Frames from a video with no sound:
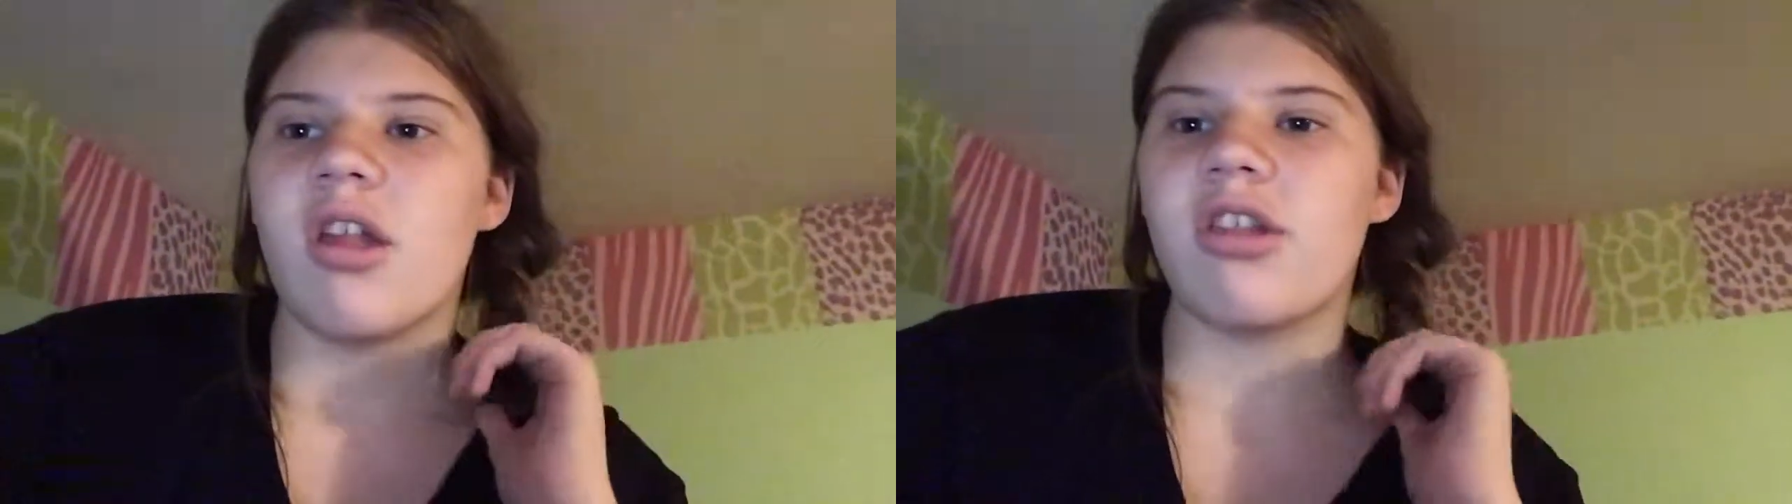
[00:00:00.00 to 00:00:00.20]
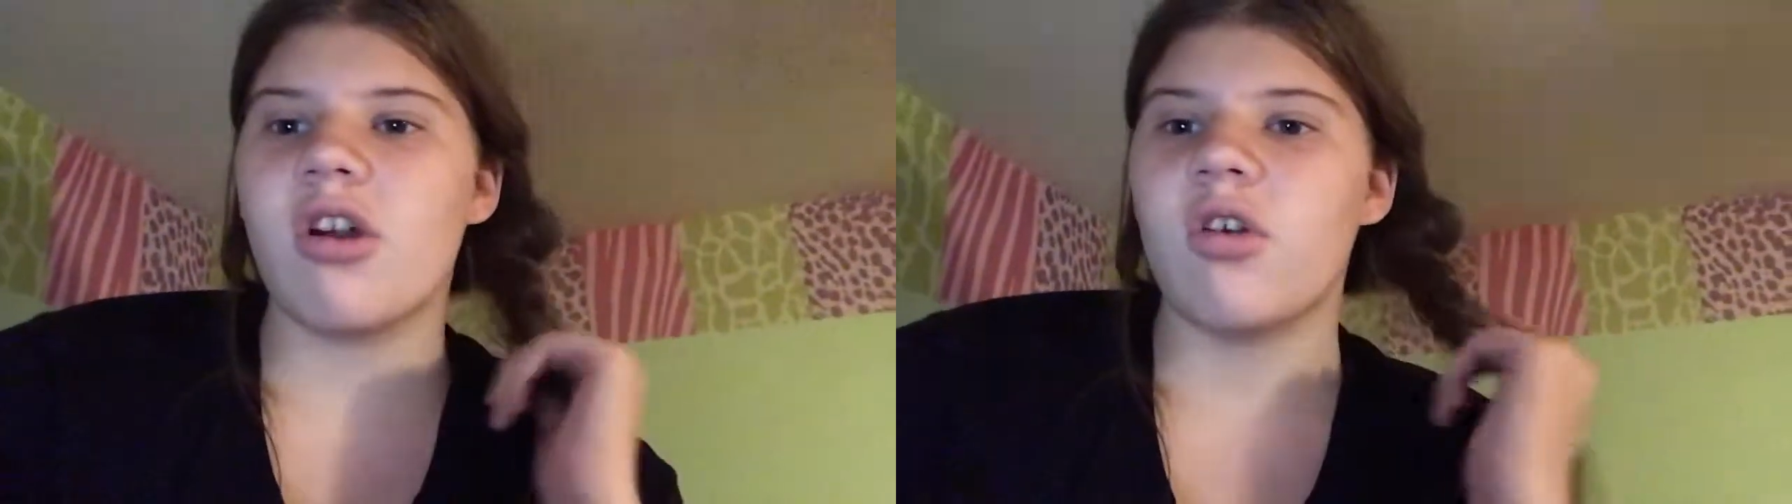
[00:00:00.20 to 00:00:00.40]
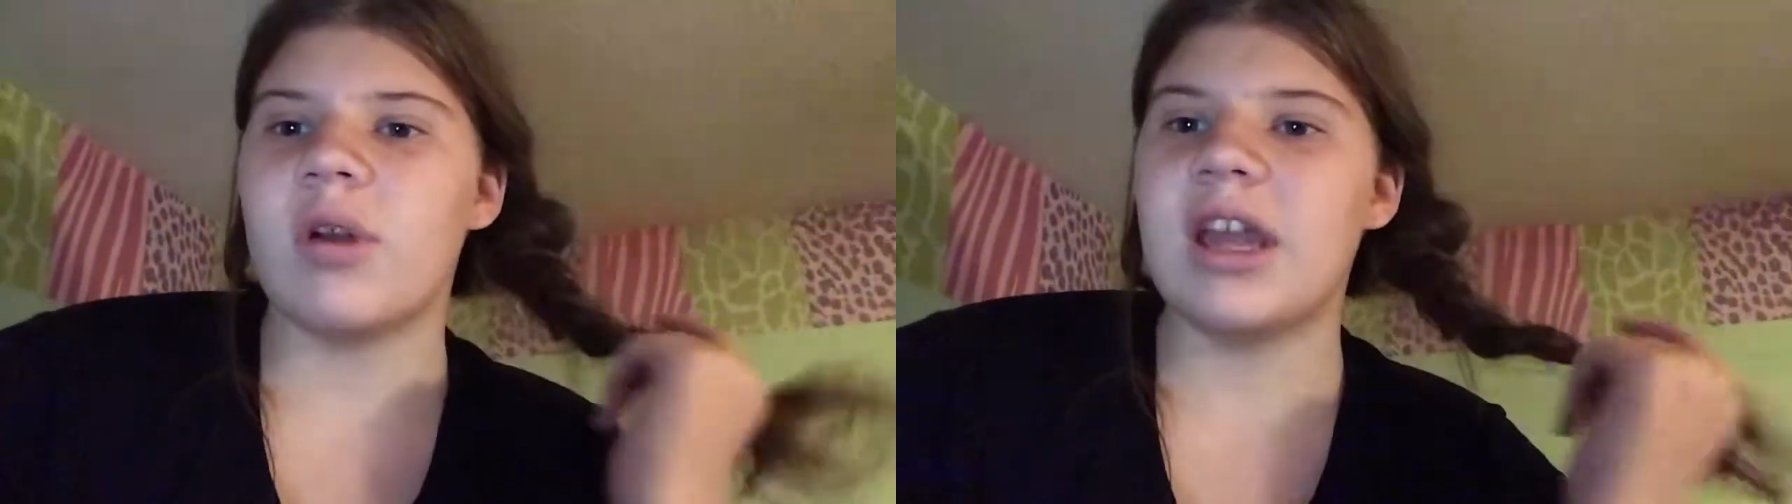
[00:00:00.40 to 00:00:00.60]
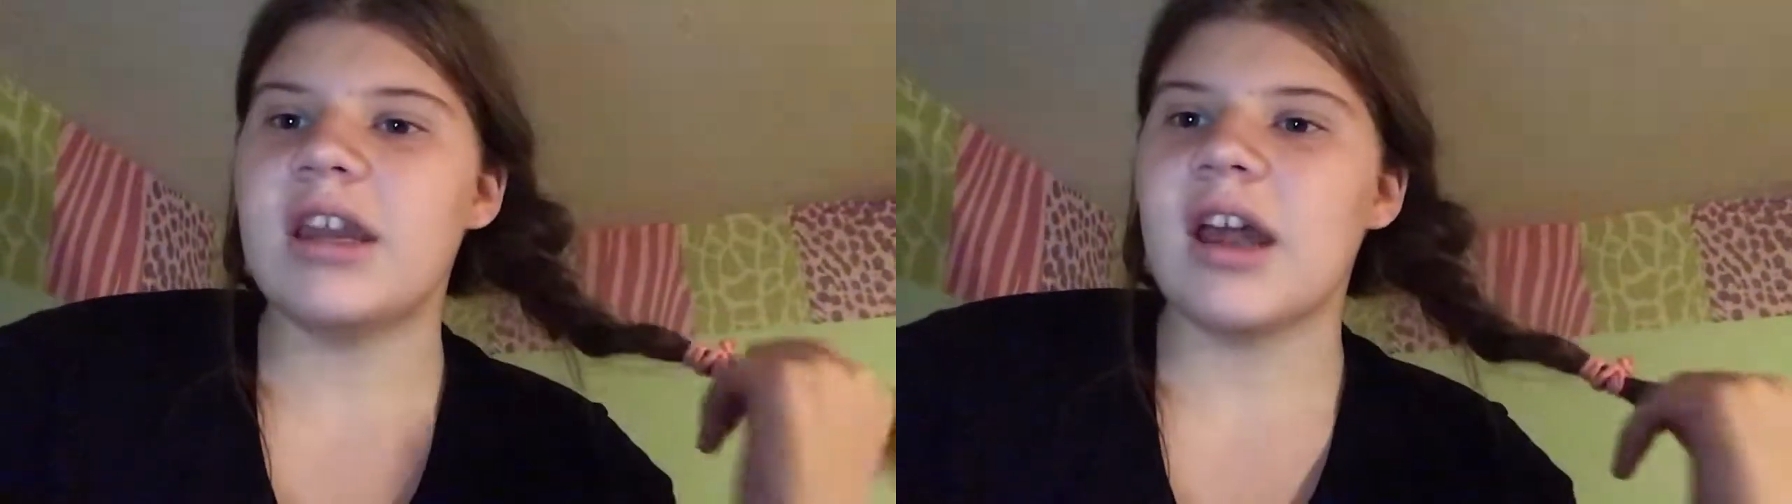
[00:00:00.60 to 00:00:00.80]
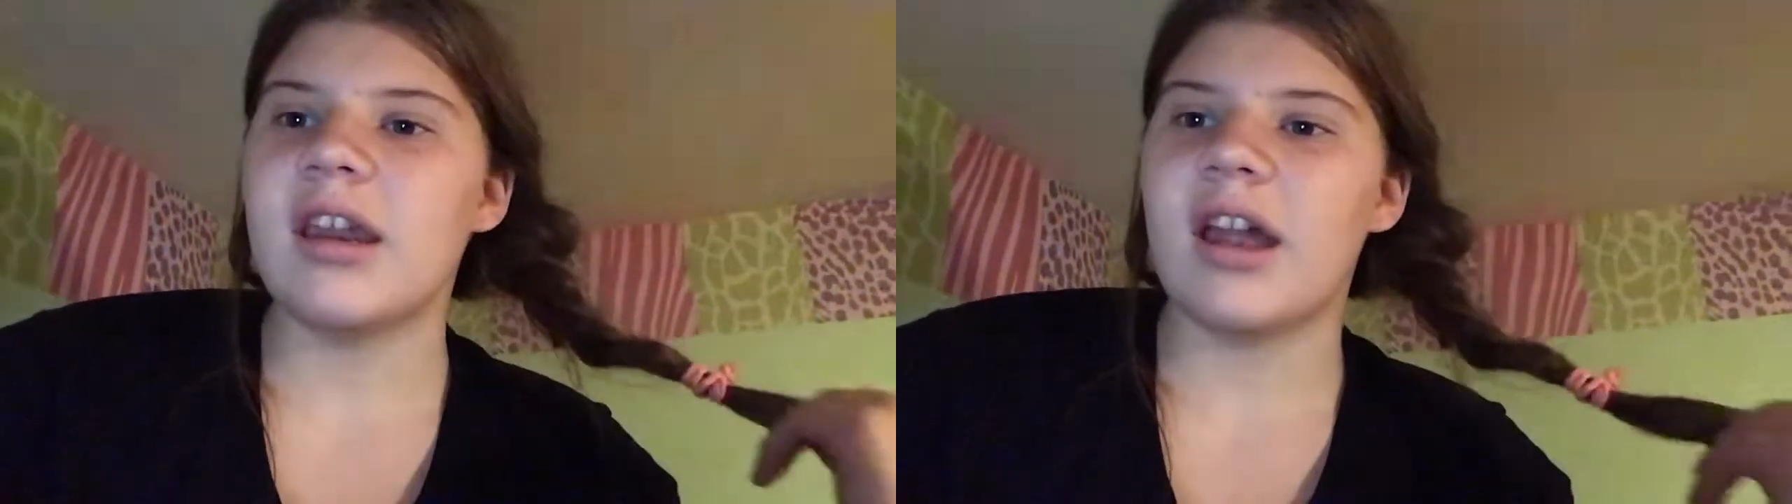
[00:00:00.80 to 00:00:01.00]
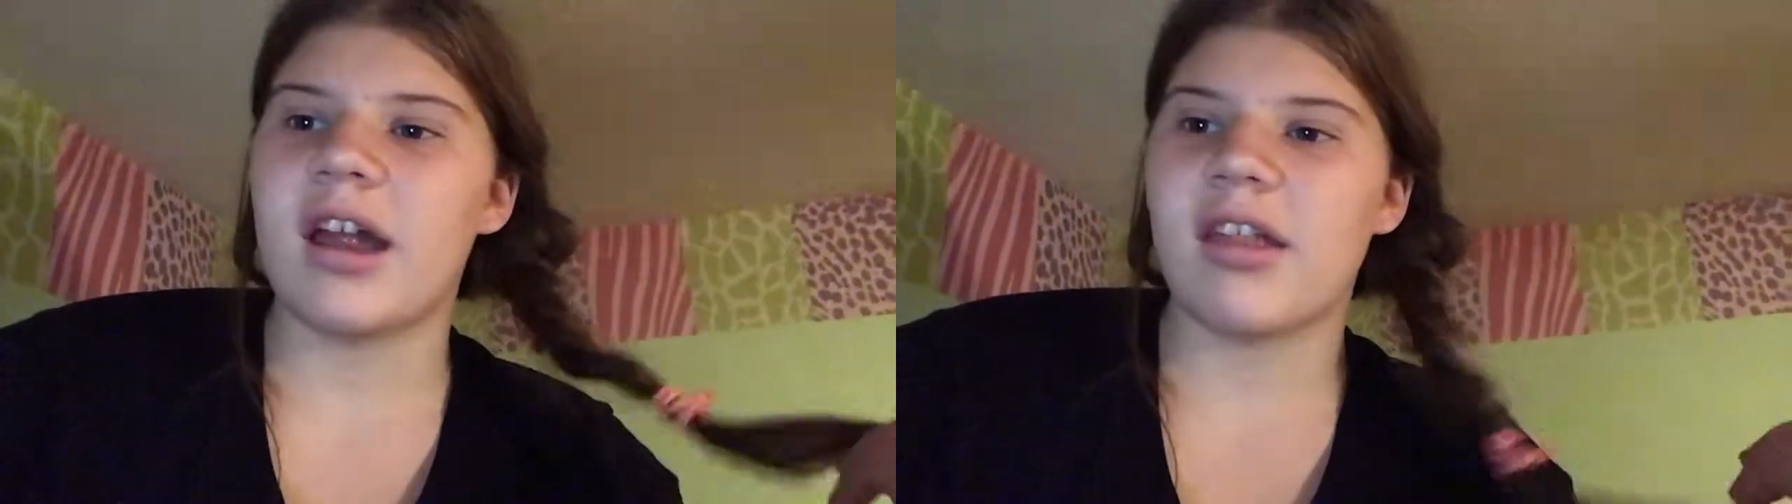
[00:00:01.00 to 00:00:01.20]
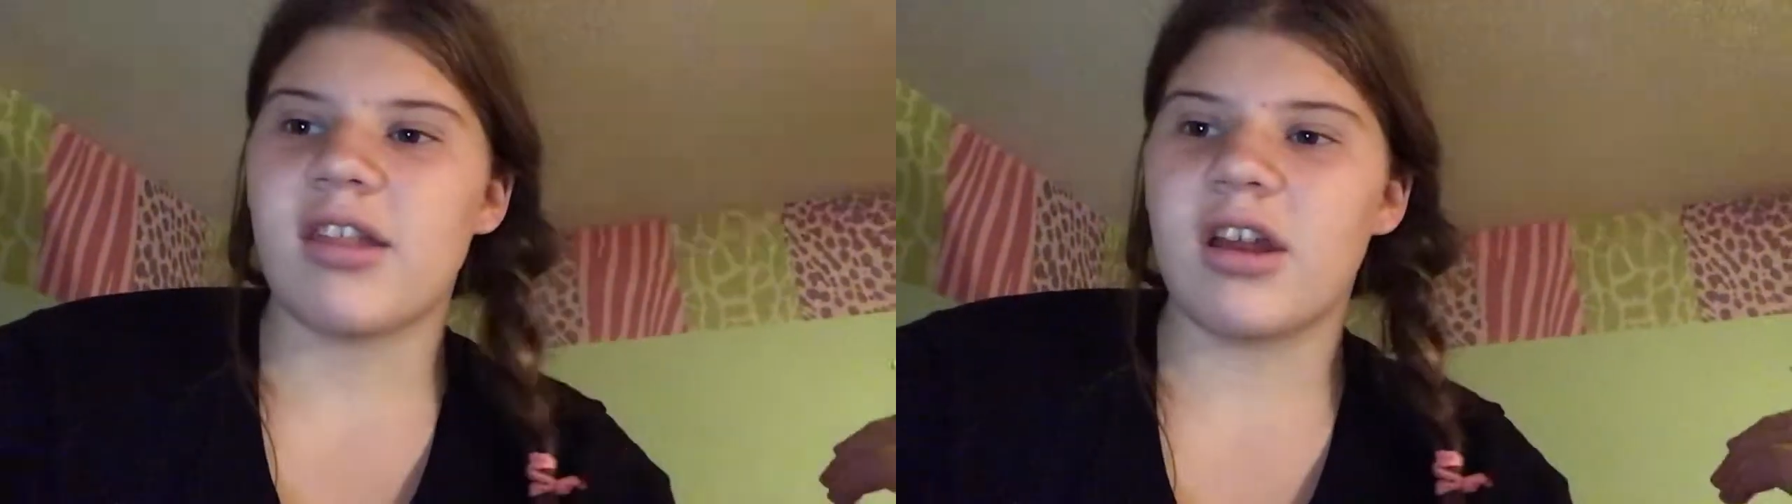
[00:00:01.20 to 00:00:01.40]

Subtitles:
So he died last